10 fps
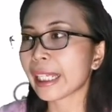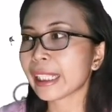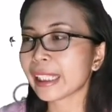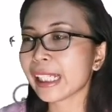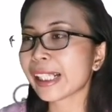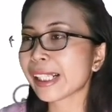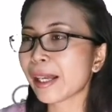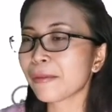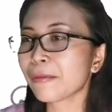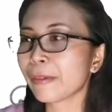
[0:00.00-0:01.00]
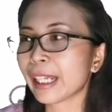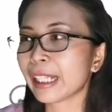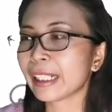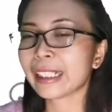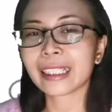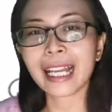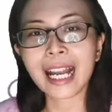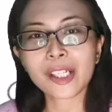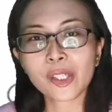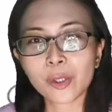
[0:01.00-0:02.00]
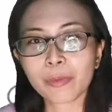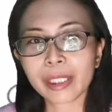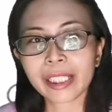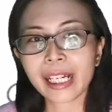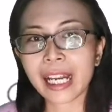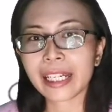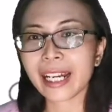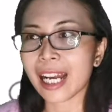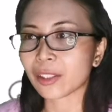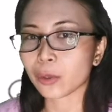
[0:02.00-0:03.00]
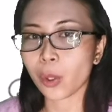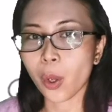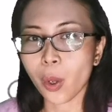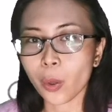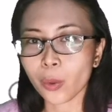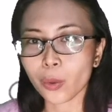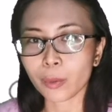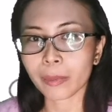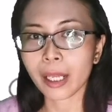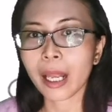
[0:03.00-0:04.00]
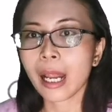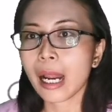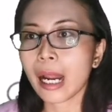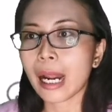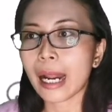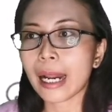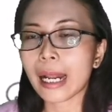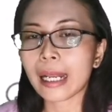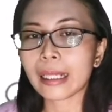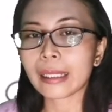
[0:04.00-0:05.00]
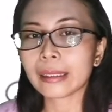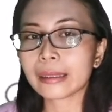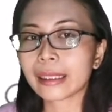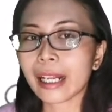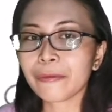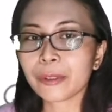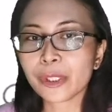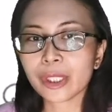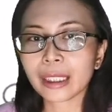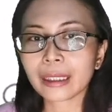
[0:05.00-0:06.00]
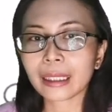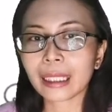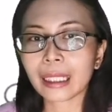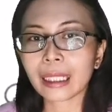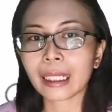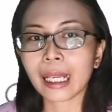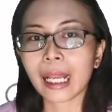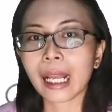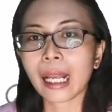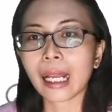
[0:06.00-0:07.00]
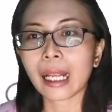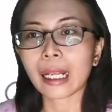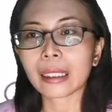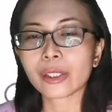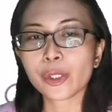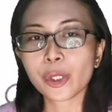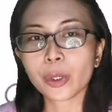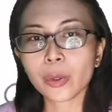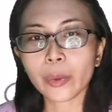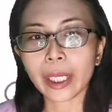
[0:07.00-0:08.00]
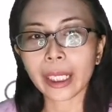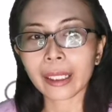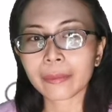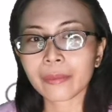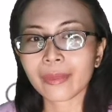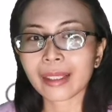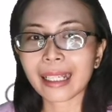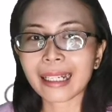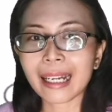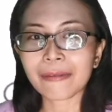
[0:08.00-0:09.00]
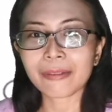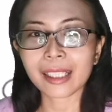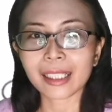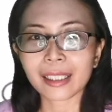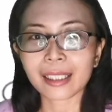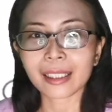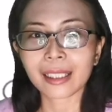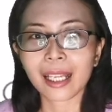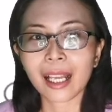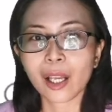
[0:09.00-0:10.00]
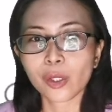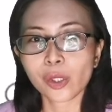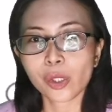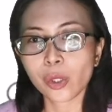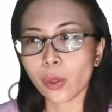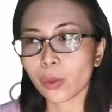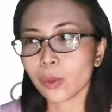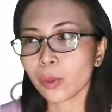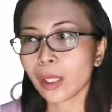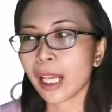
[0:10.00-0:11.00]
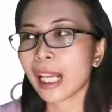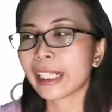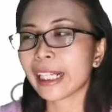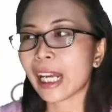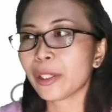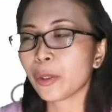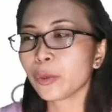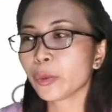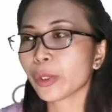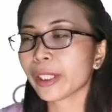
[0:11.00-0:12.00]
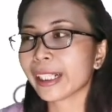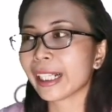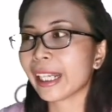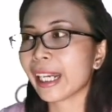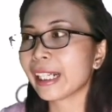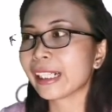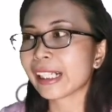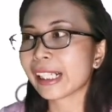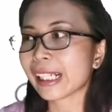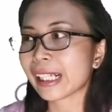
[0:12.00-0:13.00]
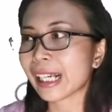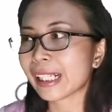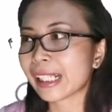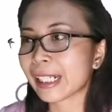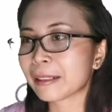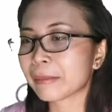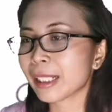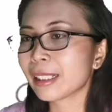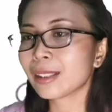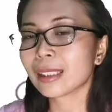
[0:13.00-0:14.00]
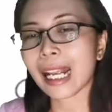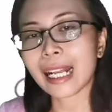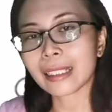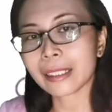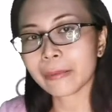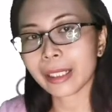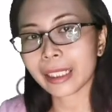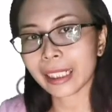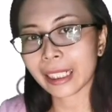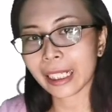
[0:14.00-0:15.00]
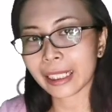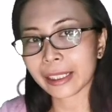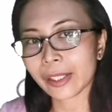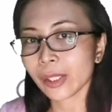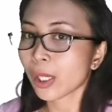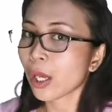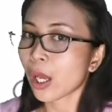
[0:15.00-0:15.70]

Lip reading: It is something that has to be done at home. And unfortunately, Joey left it. So, the unknown word again is assignments, and the meaning is